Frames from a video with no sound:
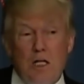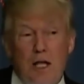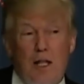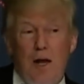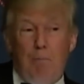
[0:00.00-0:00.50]

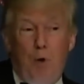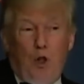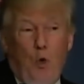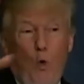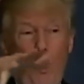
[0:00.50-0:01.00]
They then
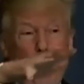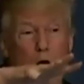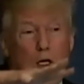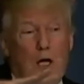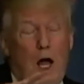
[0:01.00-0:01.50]
put the water
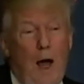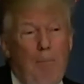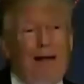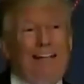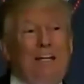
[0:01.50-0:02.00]
on
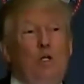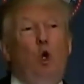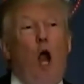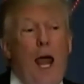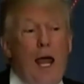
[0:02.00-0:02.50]
top. I said,
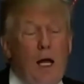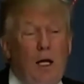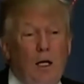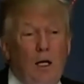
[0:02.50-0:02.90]
try it.